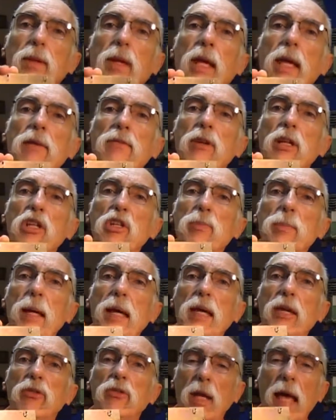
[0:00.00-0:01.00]
evenly
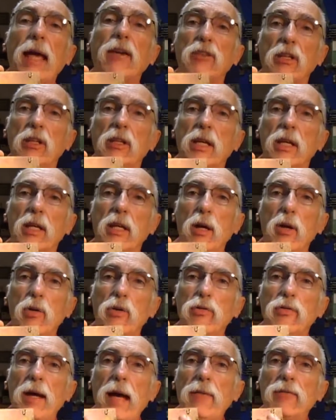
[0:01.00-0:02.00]
spaced, actually 10
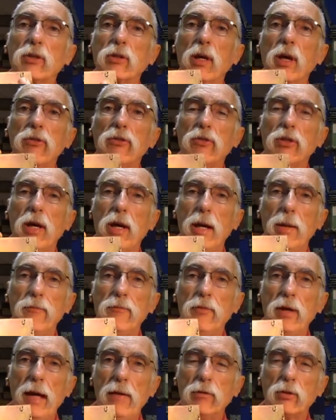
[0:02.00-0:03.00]
holes, 5 across the
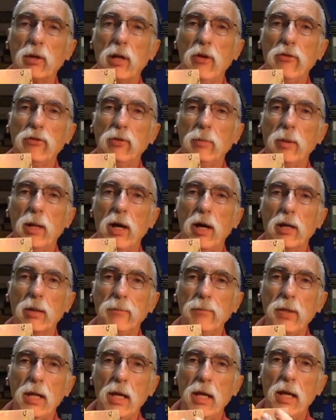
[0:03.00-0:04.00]
top, 5 across the bottom.
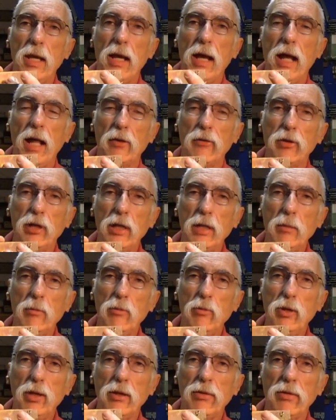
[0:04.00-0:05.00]
I'll drill
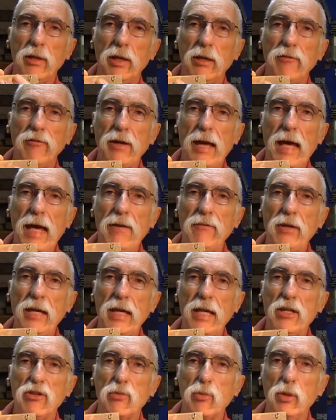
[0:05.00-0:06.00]
them with
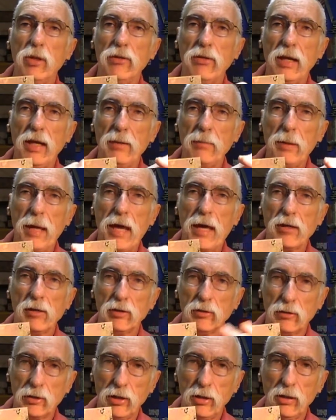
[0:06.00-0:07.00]
5/8 with a
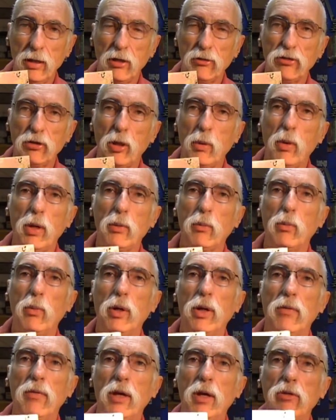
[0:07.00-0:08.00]
panel drill. I'll show you what
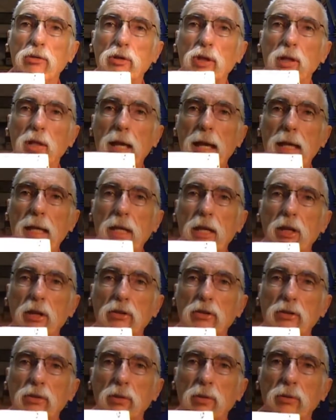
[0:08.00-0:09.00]
one of those look like here in
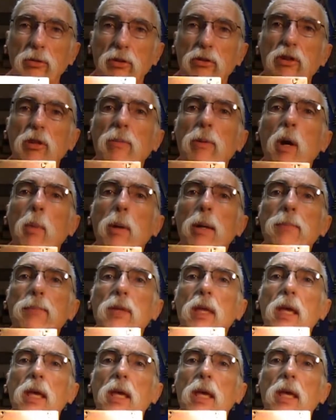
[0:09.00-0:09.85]
just a moment.